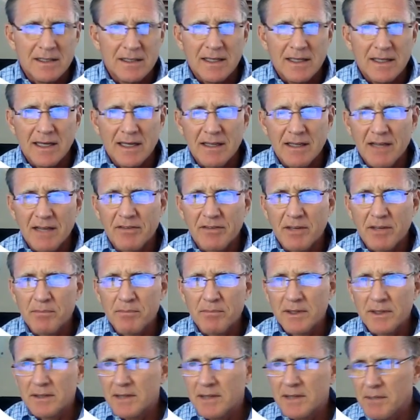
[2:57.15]
and have
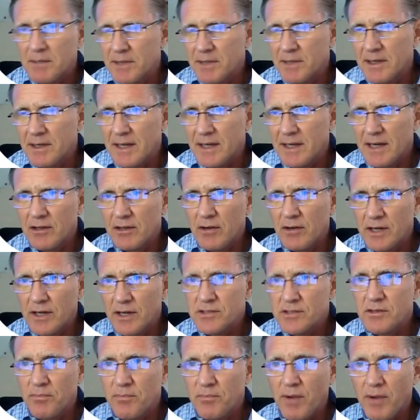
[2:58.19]
coming down, you
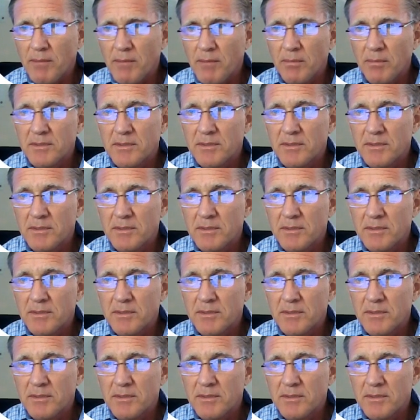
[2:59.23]
actually probably